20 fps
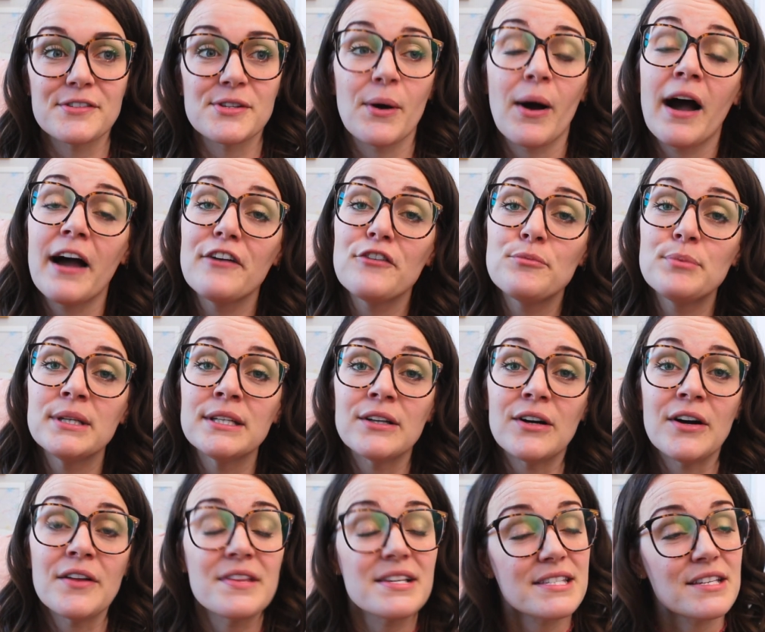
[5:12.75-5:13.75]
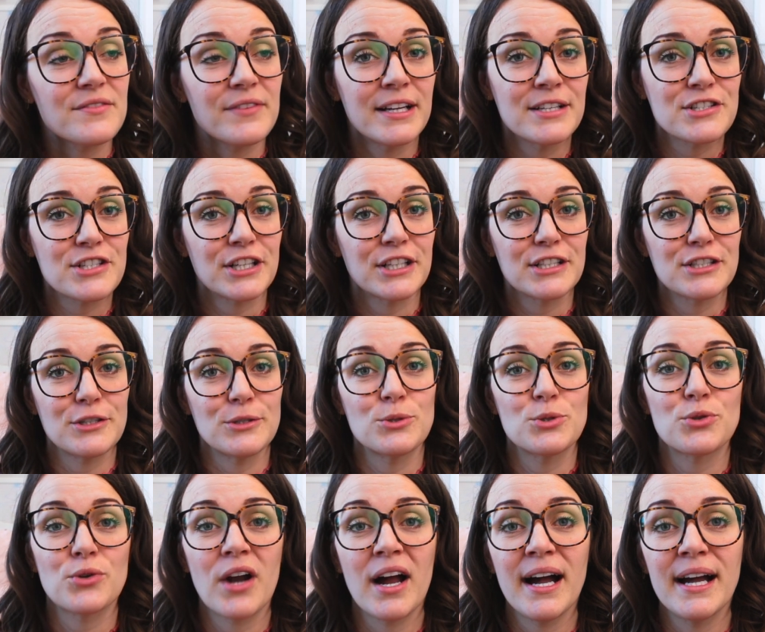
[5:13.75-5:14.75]
So I've been on this adventure to
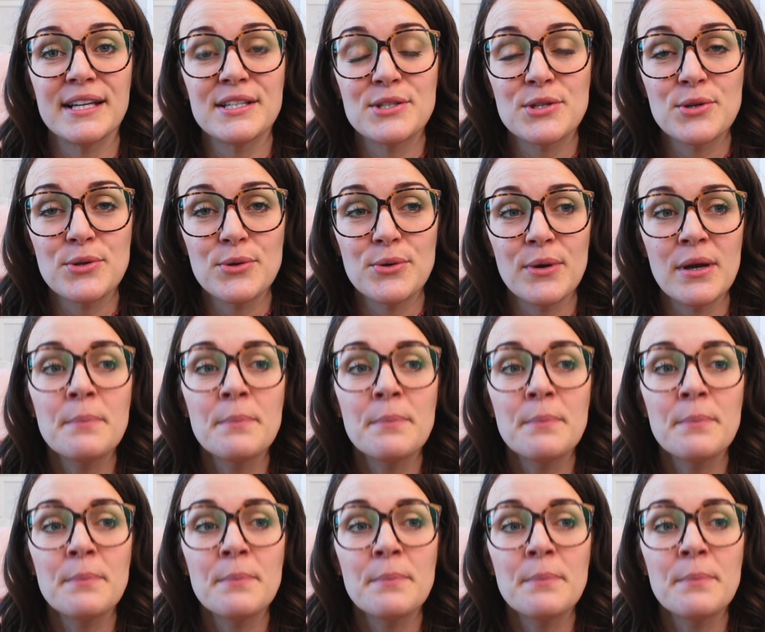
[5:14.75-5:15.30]
try to